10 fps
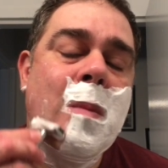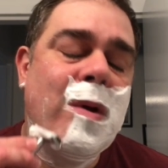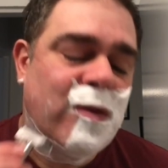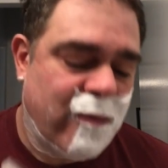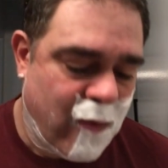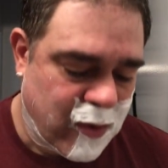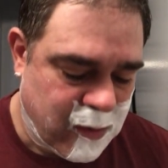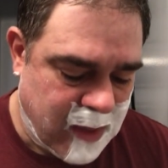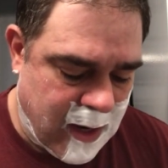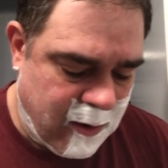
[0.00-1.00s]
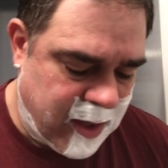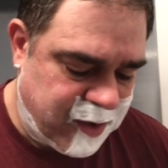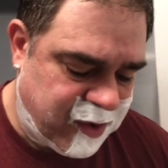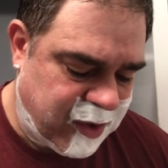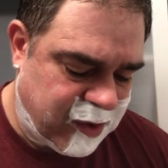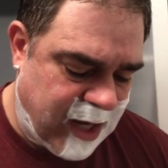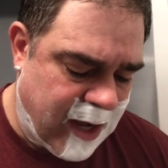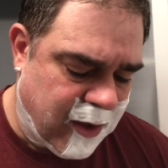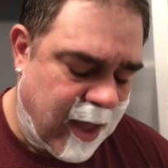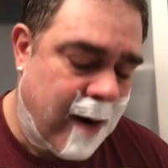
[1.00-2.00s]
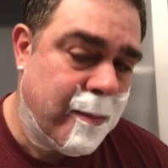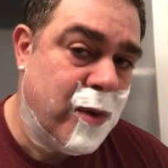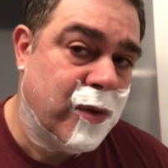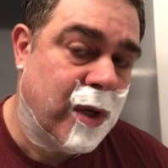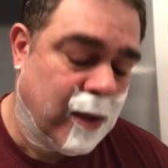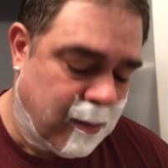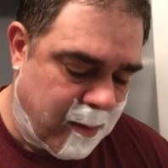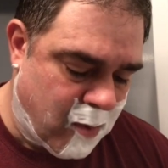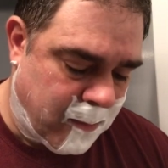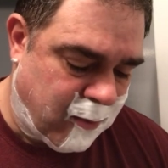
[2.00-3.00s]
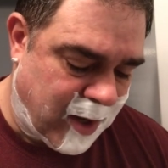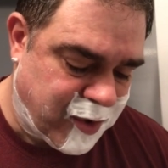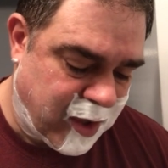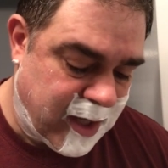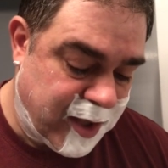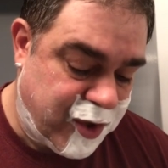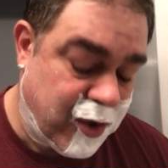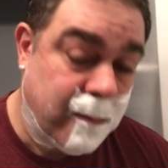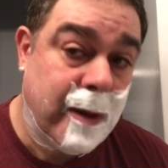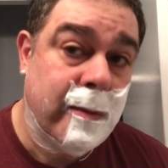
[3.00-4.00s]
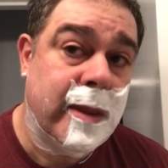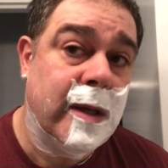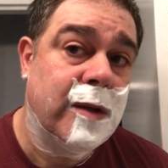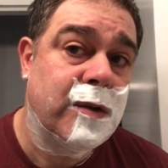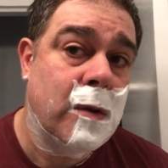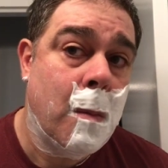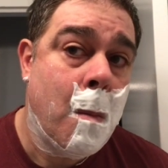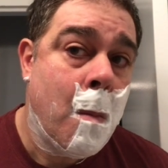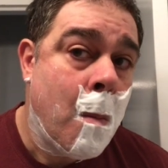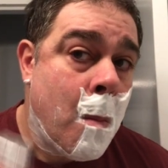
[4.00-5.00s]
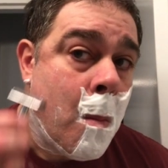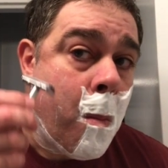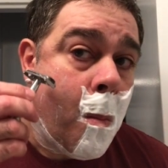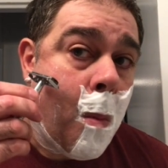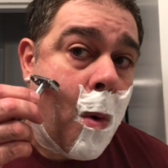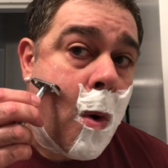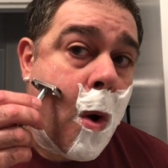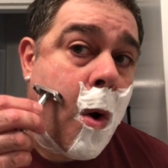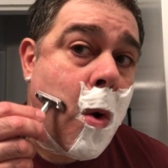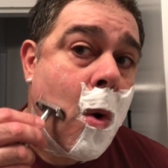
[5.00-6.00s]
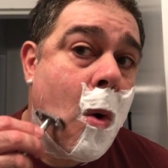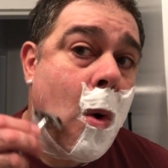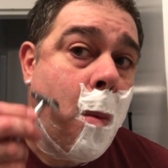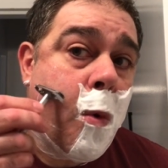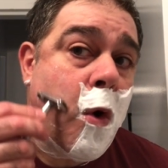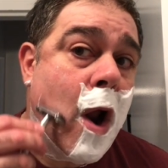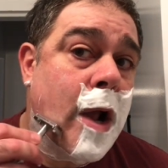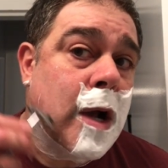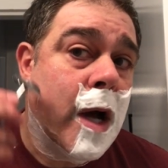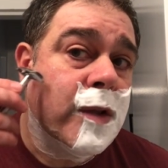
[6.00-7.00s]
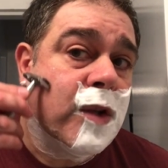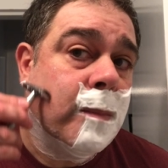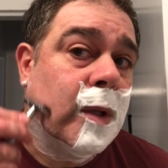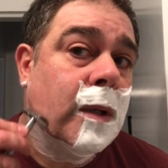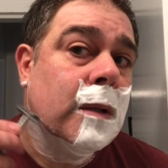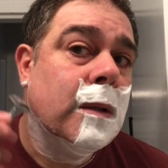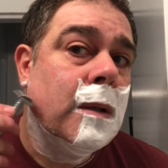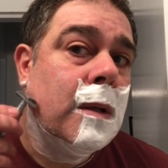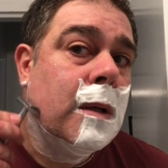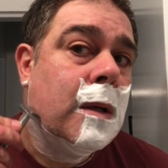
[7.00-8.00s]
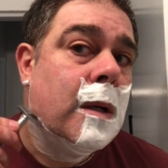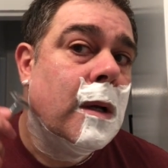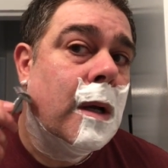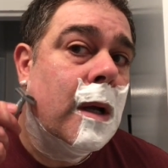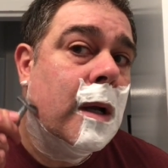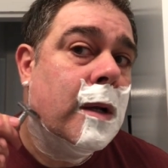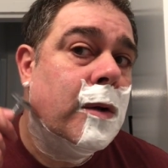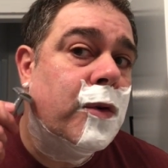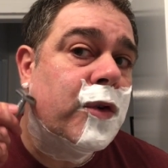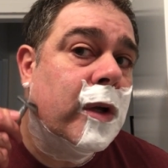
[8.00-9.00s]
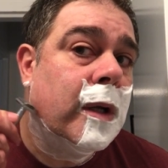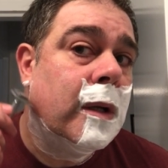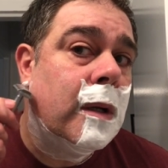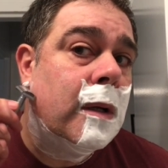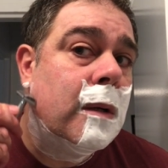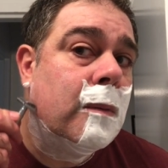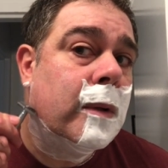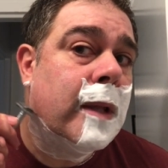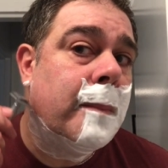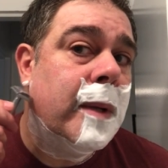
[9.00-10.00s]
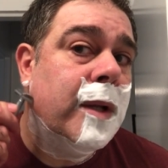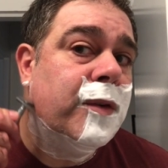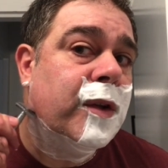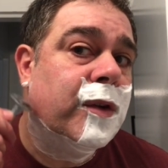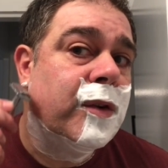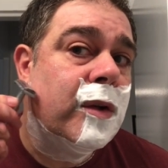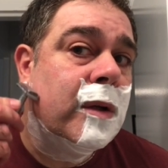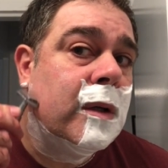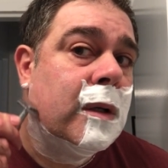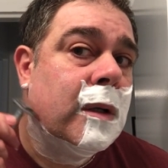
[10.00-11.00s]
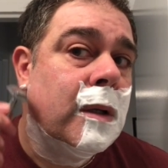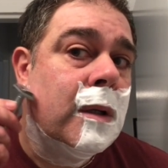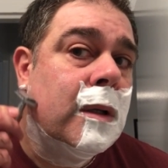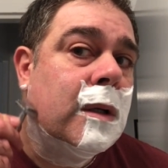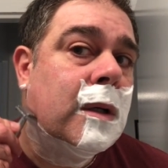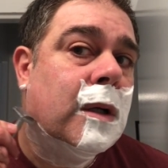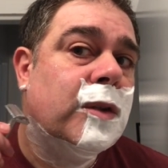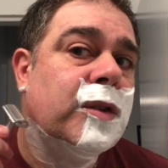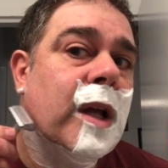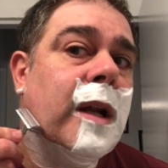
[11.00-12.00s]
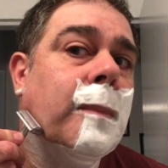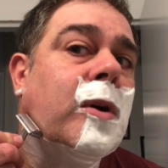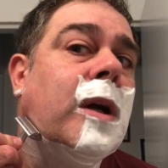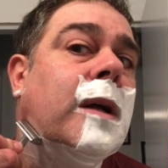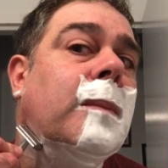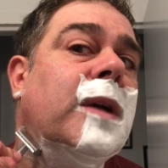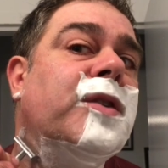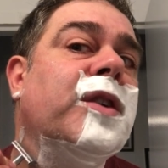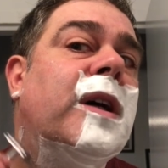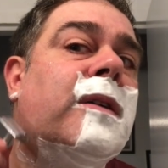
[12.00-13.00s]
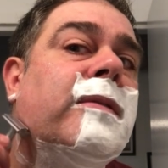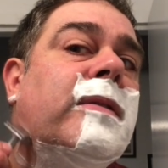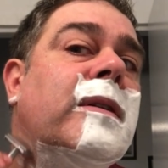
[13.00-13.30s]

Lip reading: That's fortunately, I already tell that I'm using a little bit more pressure than I should be with this, because I'm trying to cut something. And usually what that means is I'll just end up cutting myself.